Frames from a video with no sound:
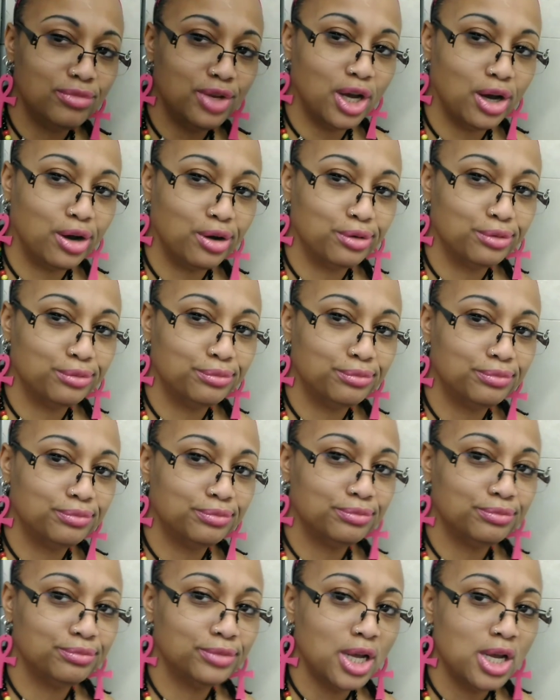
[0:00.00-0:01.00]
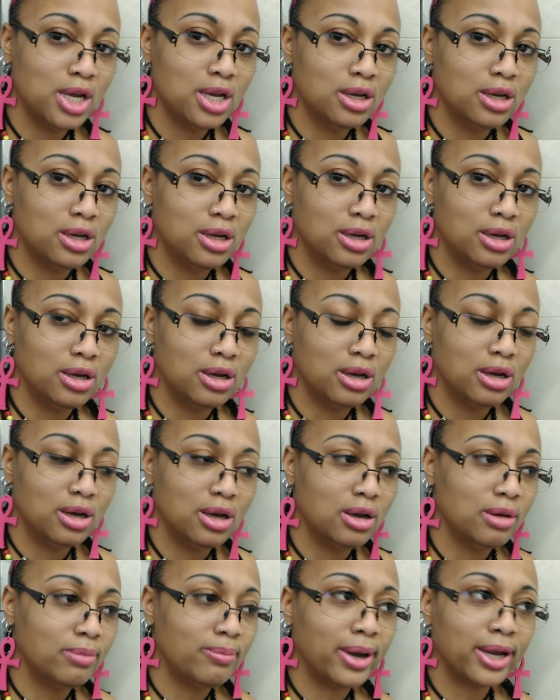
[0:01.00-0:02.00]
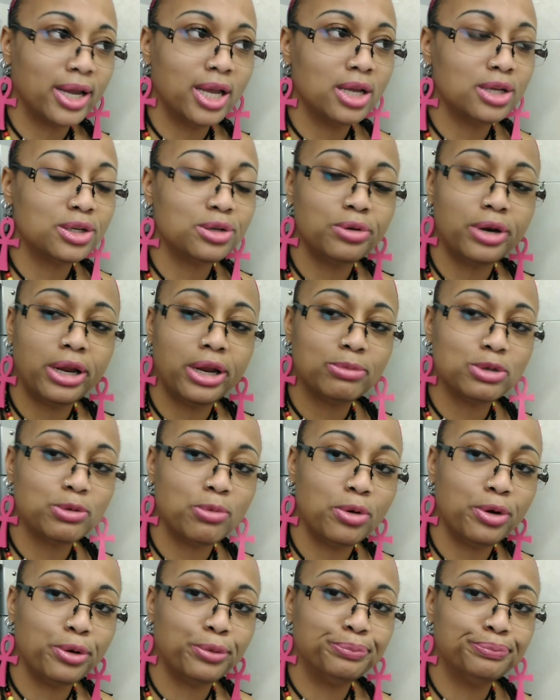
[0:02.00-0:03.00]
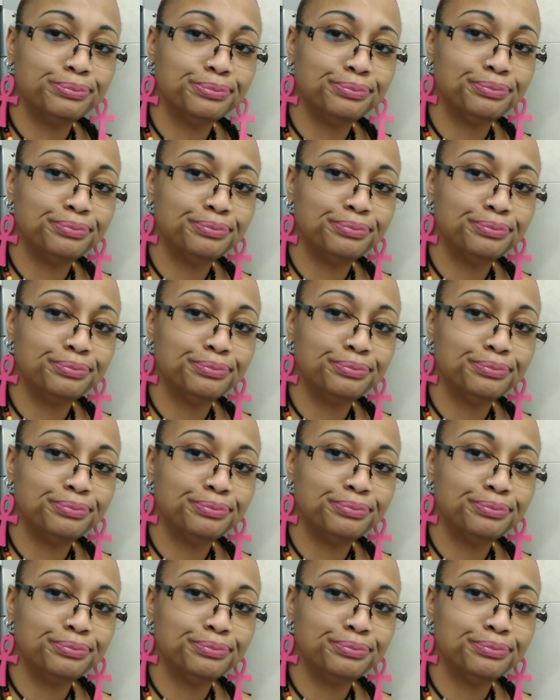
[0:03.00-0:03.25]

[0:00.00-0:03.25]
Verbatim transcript: Y'all, my kids are damn spoiled.